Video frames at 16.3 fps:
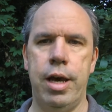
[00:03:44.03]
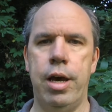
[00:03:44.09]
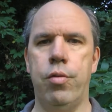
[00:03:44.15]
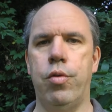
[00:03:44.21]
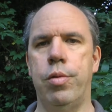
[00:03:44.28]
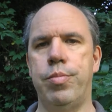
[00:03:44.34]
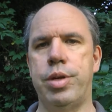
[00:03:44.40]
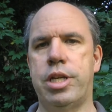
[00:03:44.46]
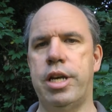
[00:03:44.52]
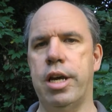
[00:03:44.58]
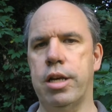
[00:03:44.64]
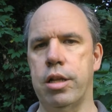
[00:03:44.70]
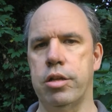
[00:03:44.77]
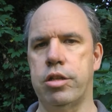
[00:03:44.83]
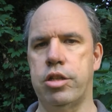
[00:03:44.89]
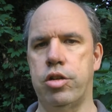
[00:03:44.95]
And one
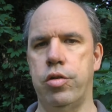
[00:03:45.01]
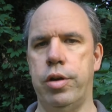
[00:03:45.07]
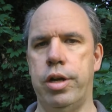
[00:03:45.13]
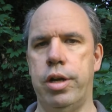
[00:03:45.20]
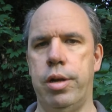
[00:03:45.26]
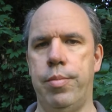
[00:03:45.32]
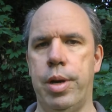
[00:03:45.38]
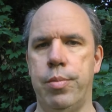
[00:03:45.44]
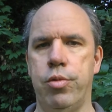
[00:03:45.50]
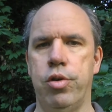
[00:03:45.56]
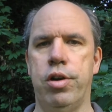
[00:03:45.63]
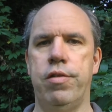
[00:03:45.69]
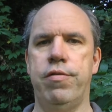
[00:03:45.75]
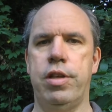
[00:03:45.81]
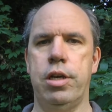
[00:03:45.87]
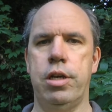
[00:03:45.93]
particular student, a member
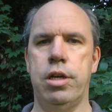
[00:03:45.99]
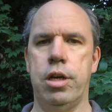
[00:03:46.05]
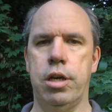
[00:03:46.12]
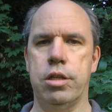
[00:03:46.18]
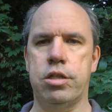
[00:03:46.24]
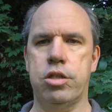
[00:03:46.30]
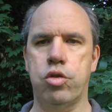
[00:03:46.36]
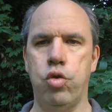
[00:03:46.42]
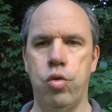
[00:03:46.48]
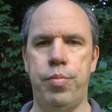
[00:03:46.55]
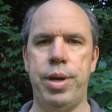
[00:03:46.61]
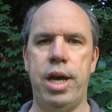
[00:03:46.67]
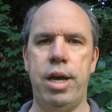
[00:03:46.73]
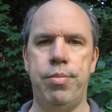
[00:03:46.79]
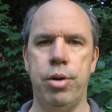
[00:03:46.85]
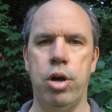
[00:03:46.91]
of the school
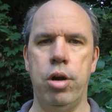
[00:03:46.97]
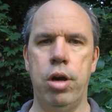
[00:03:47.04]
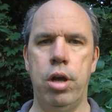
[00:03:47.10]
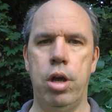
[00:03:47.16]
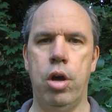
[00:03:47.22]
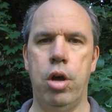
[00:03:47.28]
paper,